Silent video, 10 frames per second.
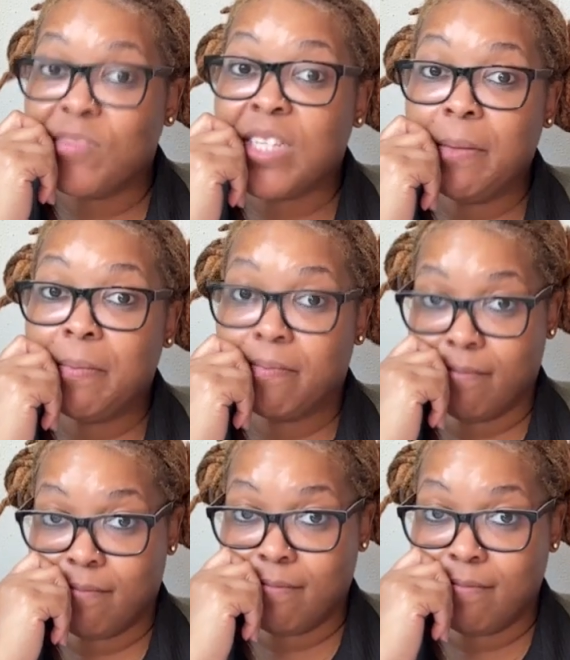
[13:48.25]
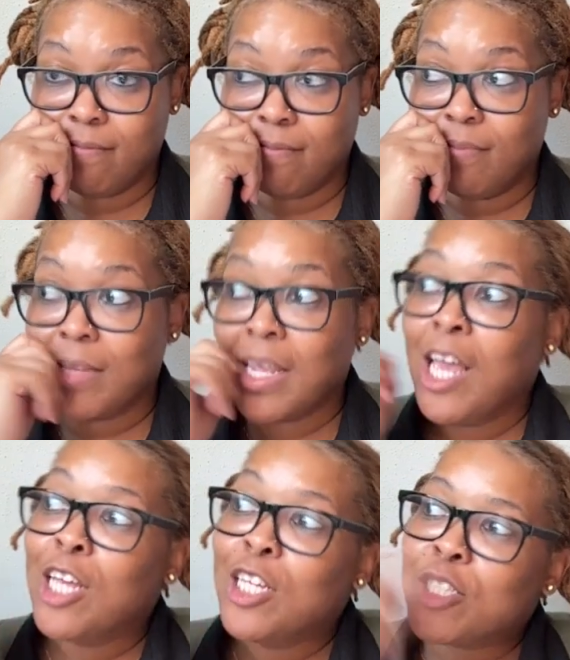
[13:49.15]
Deep.
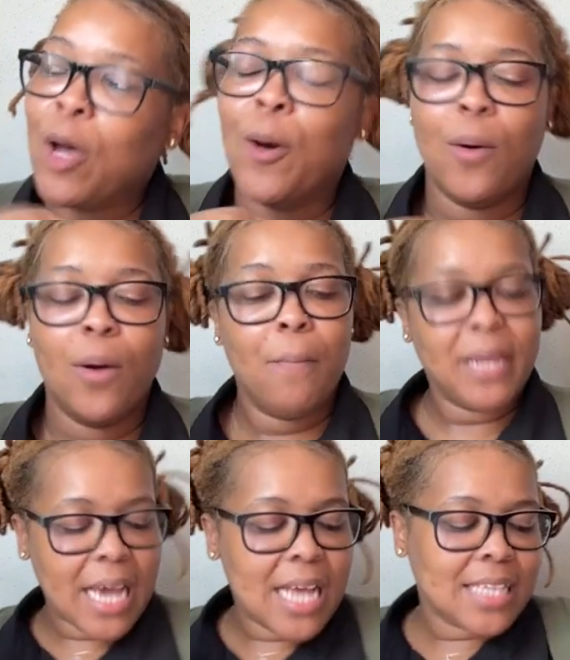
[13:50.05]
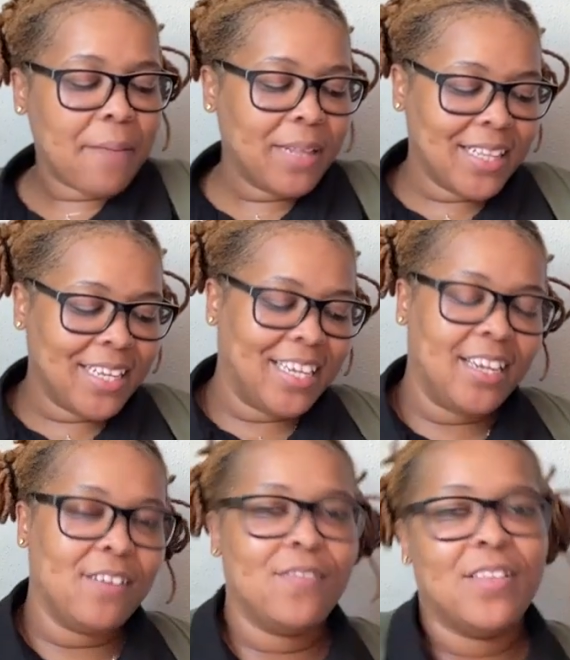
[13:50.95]
So, because I
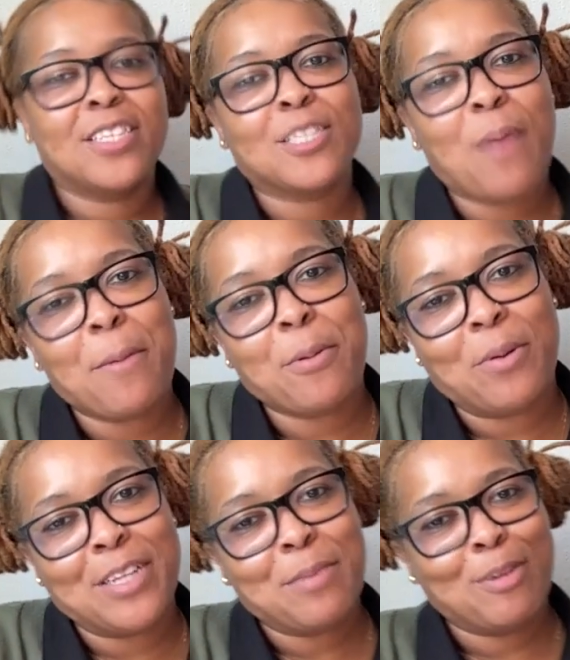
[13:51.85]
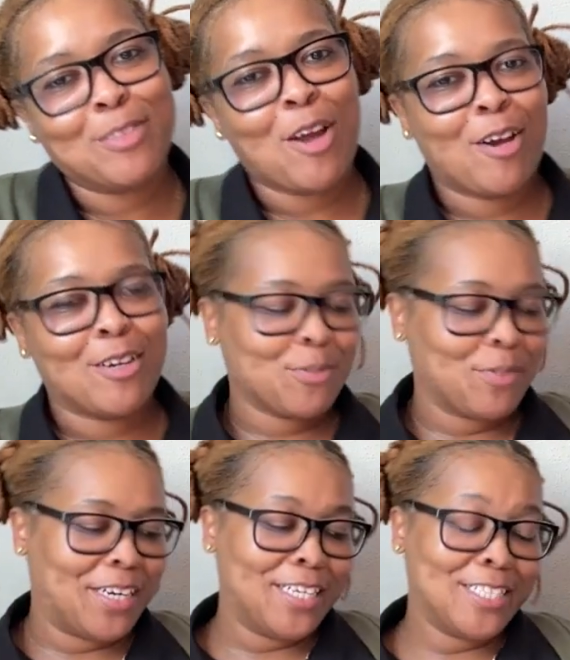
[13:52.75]
believe this is probably one of the most hardest
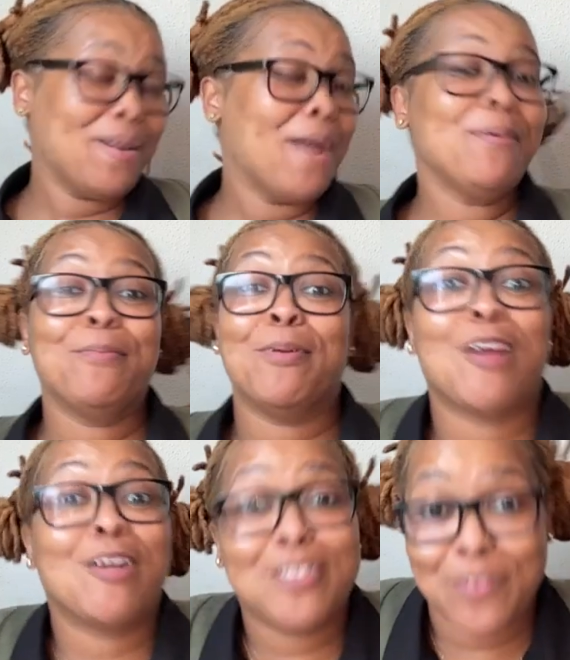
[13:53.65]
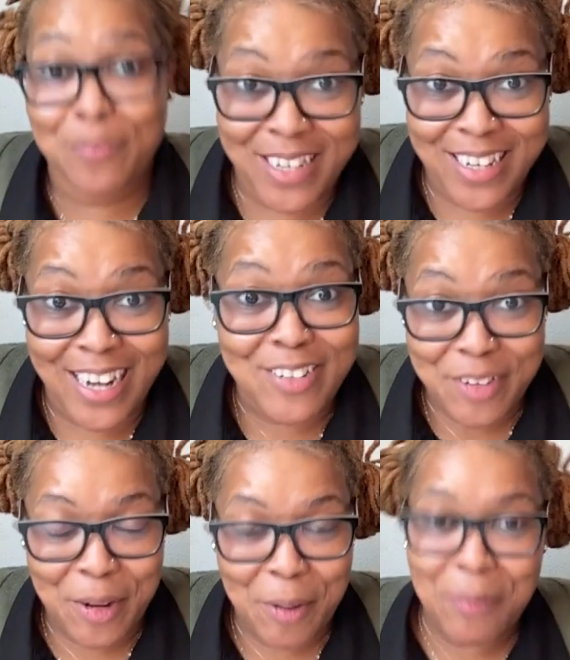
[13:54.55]
ones, probably the most hardest for me, I
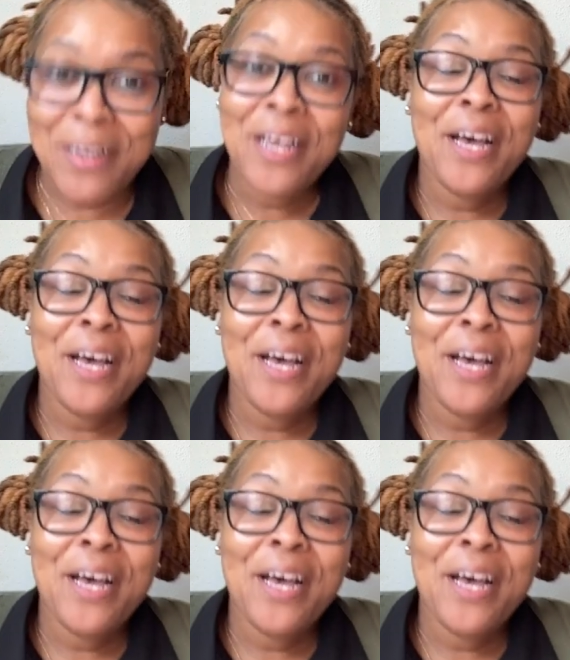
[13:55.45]
don't know.